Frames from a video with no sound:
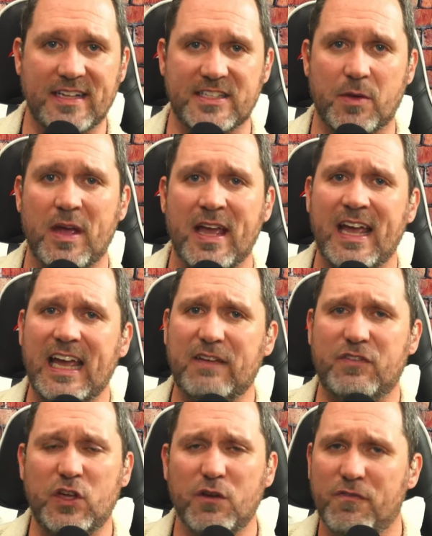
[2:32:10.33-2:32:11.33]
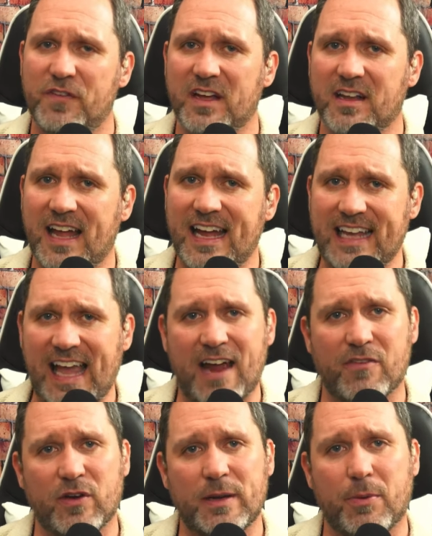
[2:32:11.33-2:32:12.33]
So if you feel like
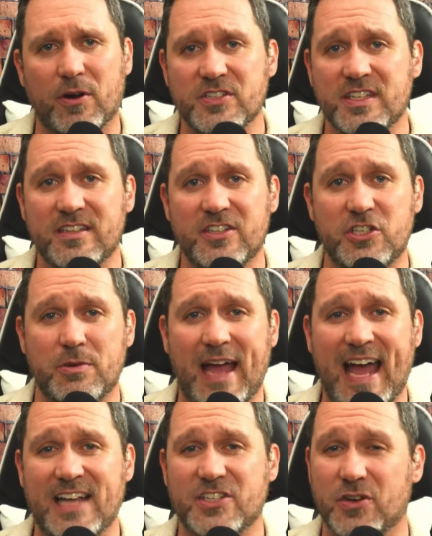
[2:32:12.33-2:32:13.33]
every person that you ask,